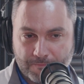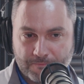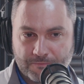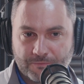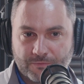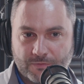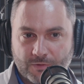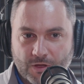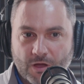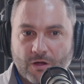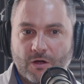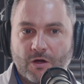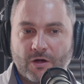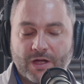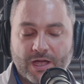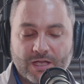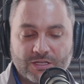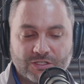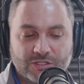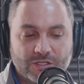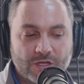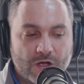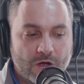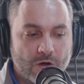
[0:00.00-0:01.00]
Okay.
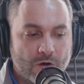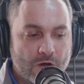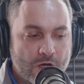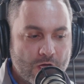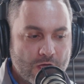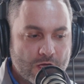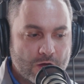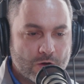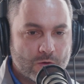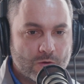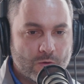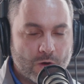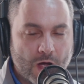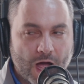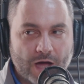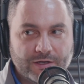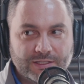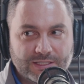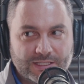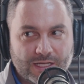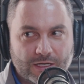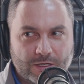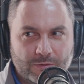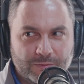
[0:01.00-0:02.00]
Okay. So
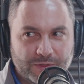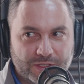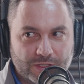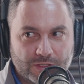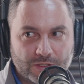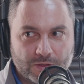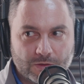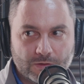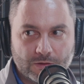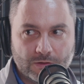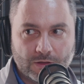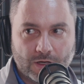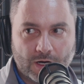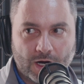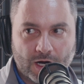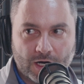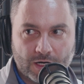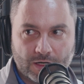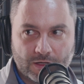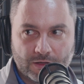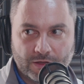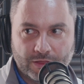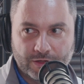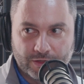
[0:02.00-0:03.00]
how does that compare to
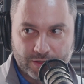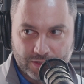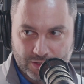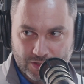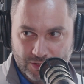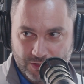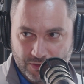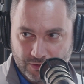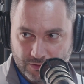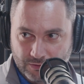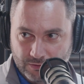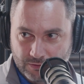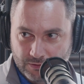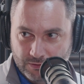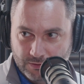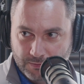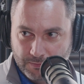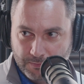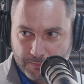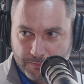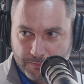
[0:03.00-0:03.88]
R32?